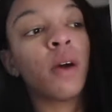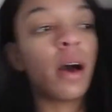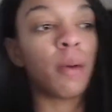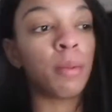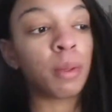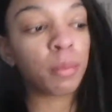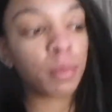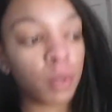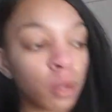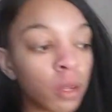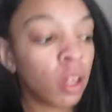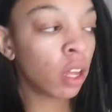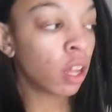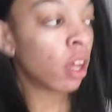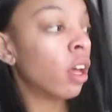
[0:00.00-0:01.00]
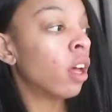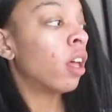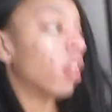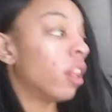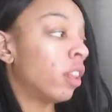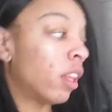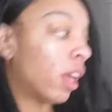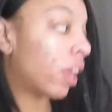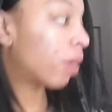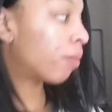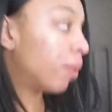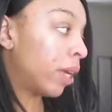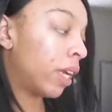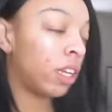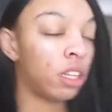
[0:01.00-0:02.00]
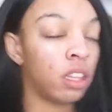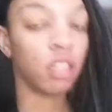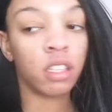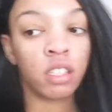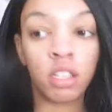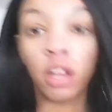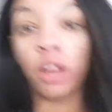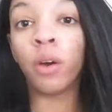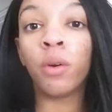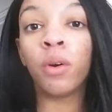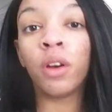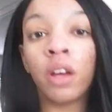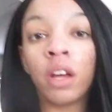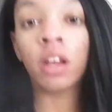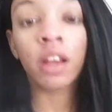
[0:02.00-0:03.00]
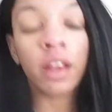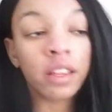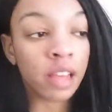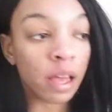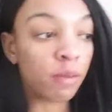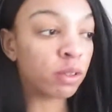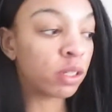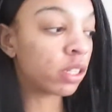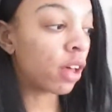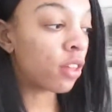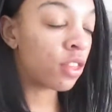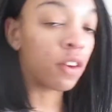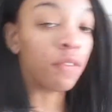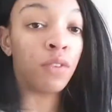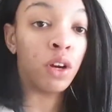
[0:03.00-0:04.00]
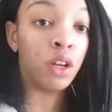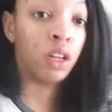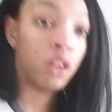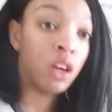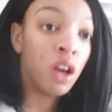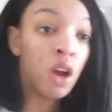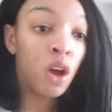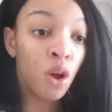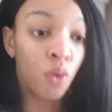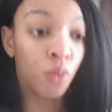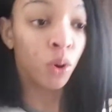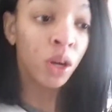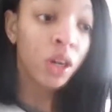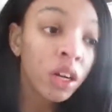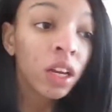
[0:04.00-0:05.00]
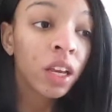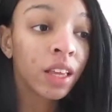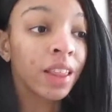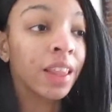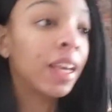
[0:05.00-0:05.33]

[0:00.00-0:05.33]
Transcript: how people like playing in the snow because I was just out there for work and